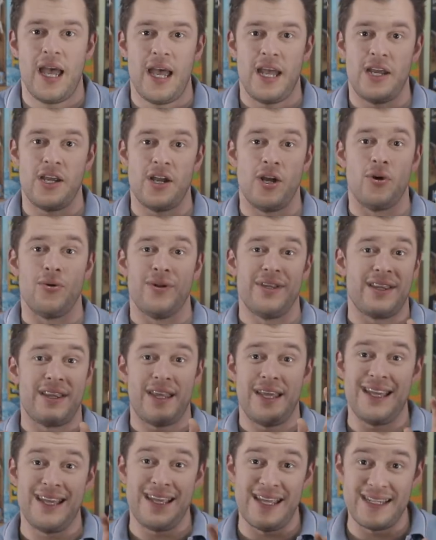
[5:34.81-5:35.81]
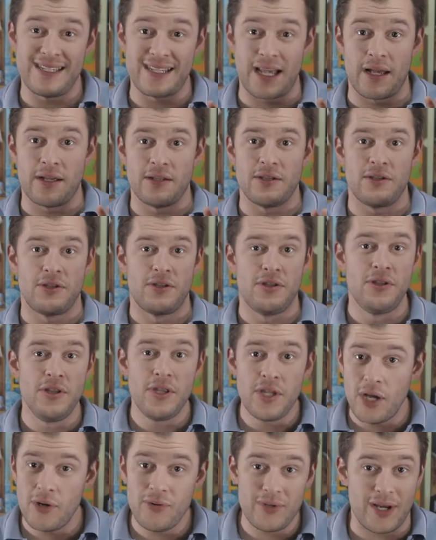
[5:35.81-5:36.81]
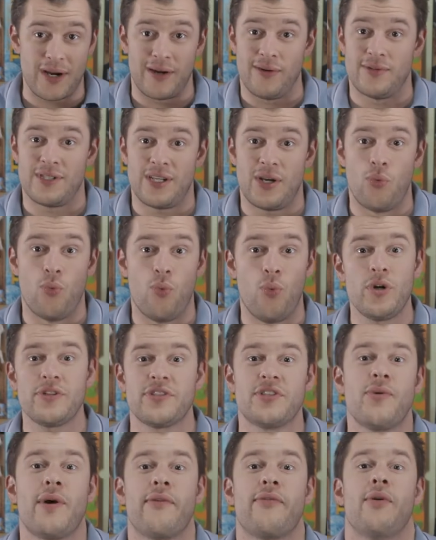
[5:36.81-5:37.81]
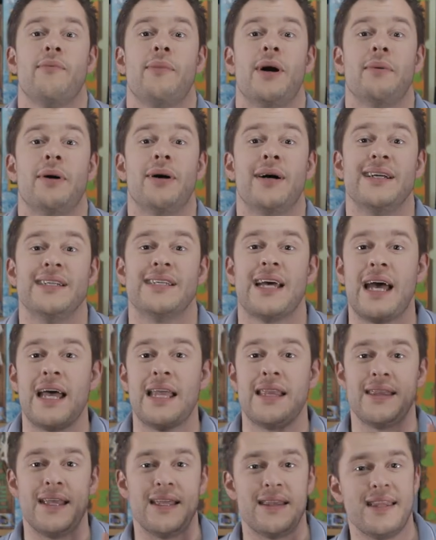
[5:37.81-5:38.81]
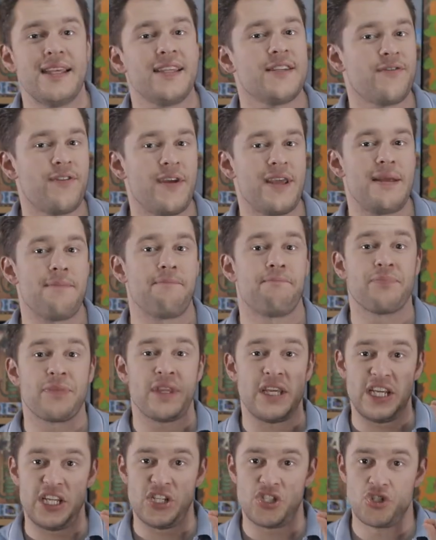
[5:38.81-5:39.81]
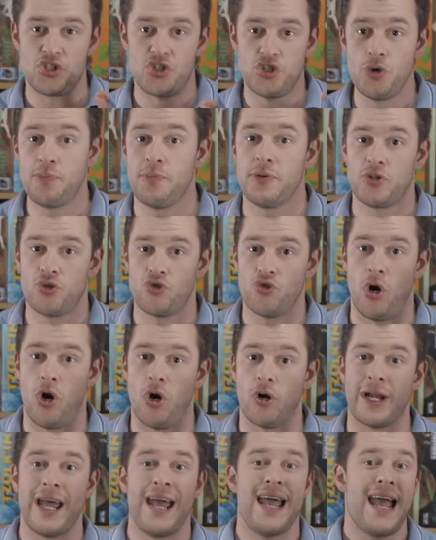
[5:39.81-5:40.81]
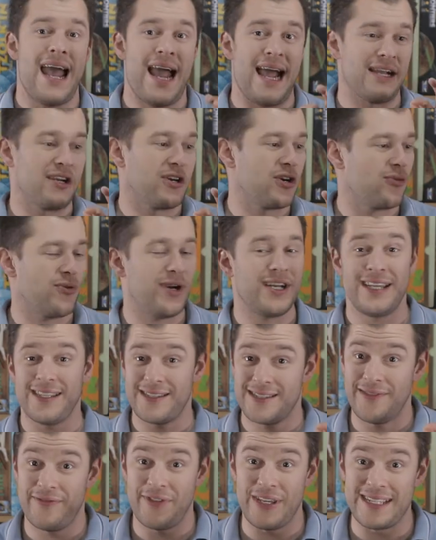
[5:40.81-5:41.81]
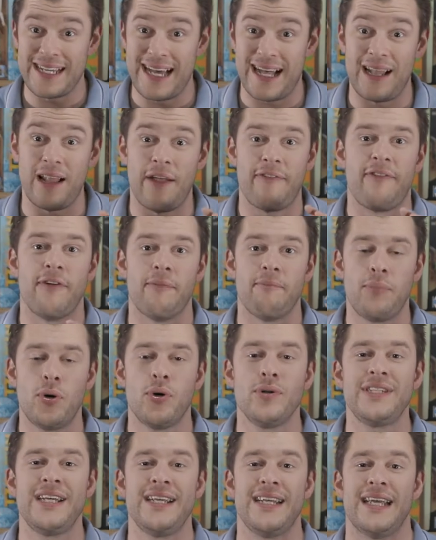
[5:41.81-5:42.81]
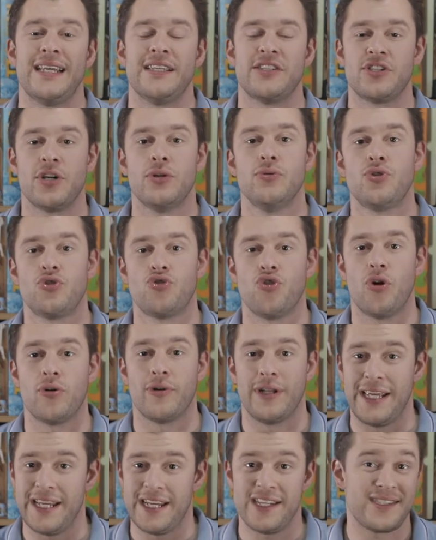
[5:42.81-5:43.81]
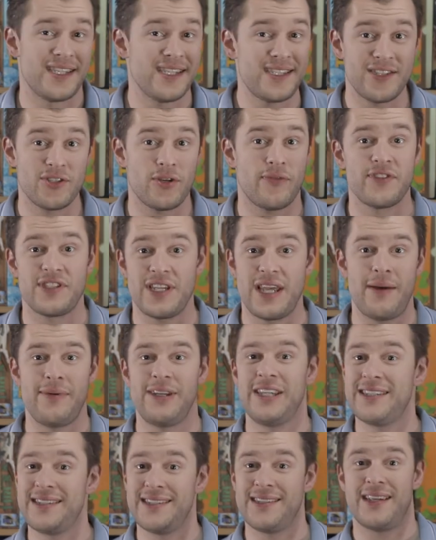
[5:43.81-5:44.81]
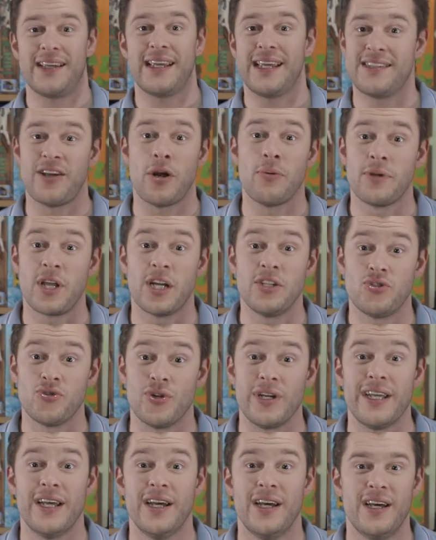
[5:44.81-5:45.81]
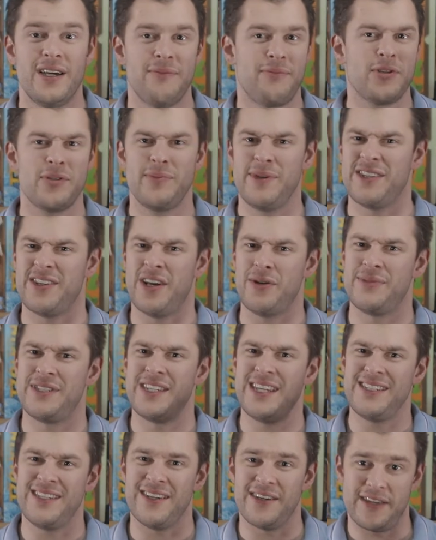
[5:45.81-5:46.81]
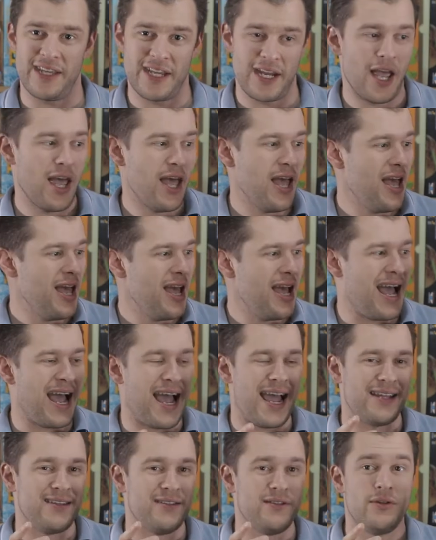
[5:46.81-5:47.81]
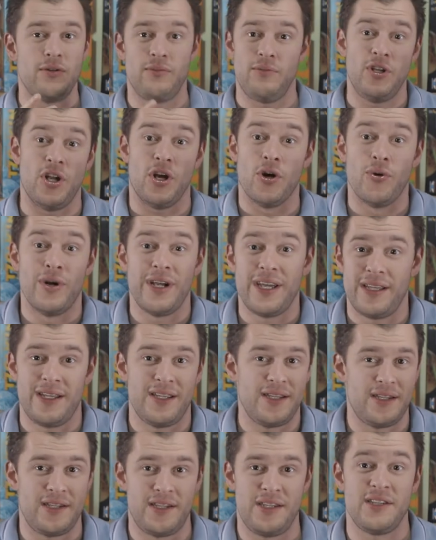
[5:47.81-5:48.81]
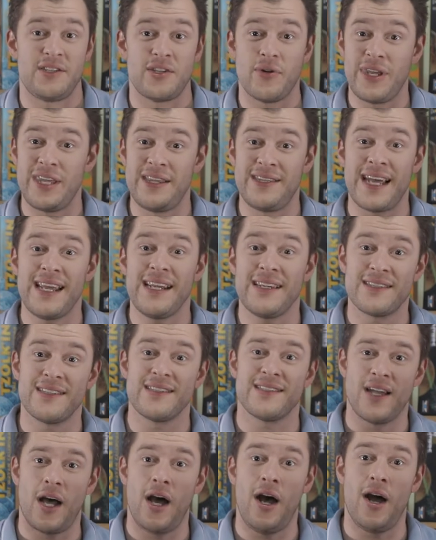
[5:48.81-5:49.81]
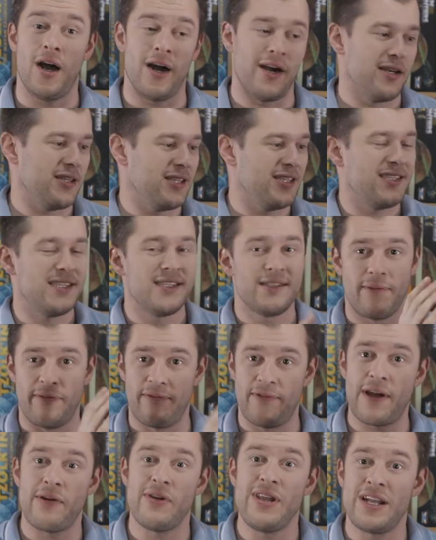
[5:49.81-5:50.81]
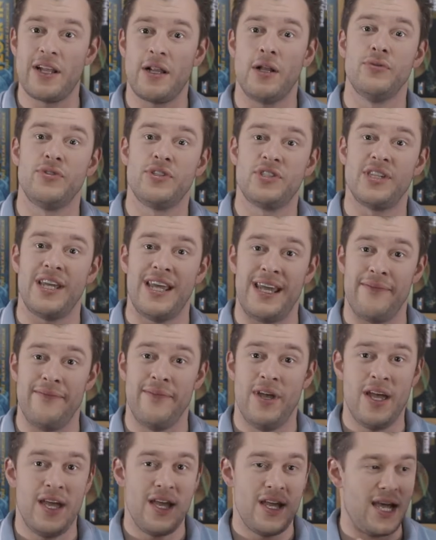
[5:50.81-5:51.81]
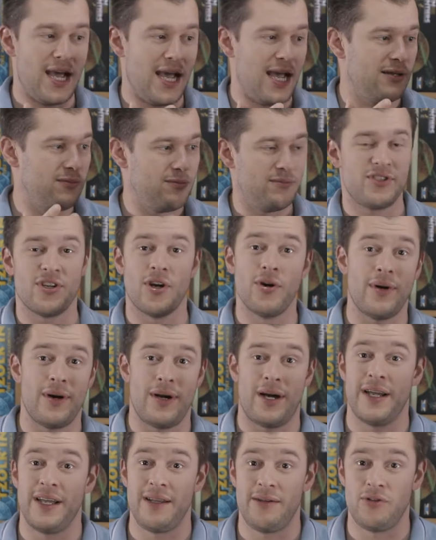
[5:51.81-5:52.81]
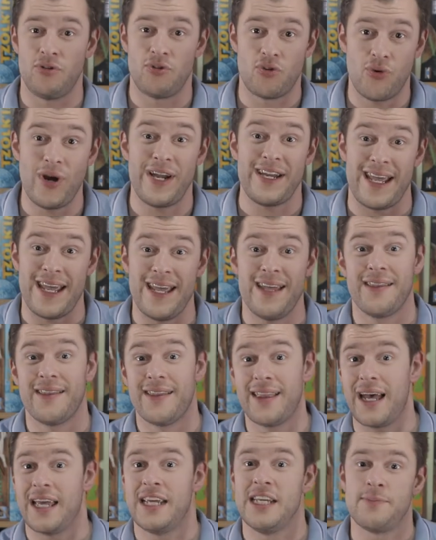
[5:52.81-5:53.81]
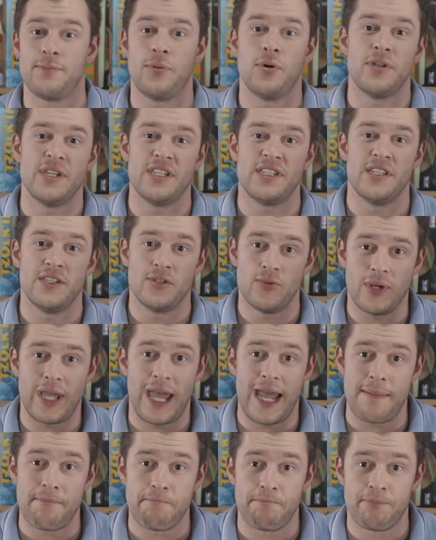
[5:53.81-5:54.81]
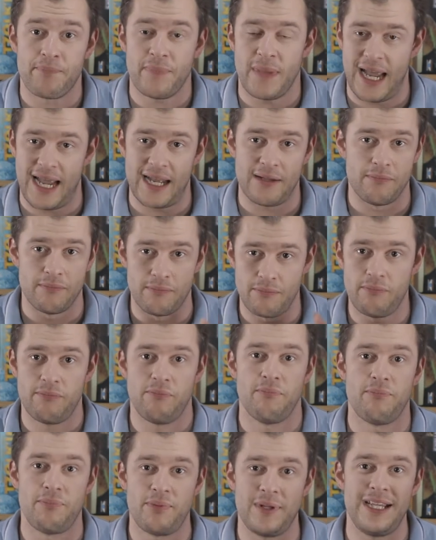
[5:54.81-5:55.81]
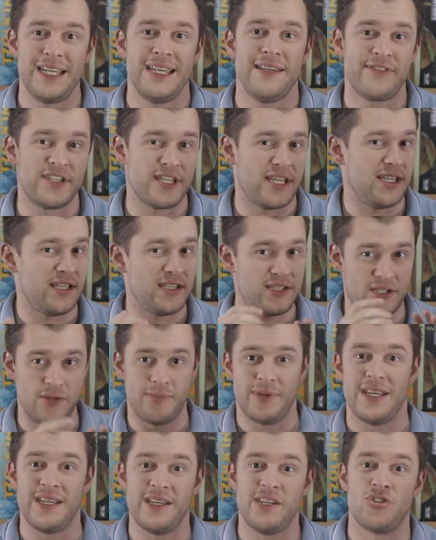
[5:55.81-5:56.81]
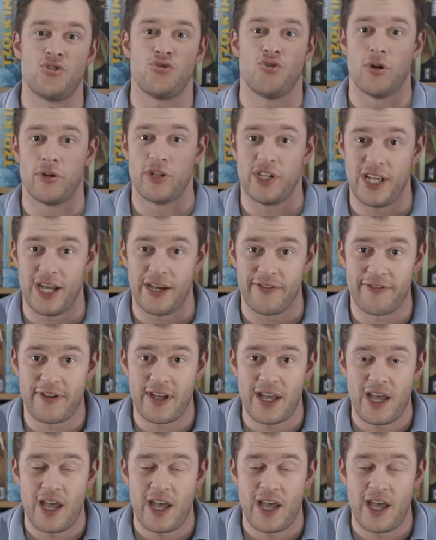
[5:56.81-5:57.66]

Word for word: You know, it is no doubt whatsoever in my mind that this theme is super strong, and credit to Vital for putting it so strongly because this is obviously, I mean, this is like his home country, possibly his home city, I think, and you know, so he takes this to heart. This is very close to him, and so I credit that he's put this into a game and believed it to be strong enough.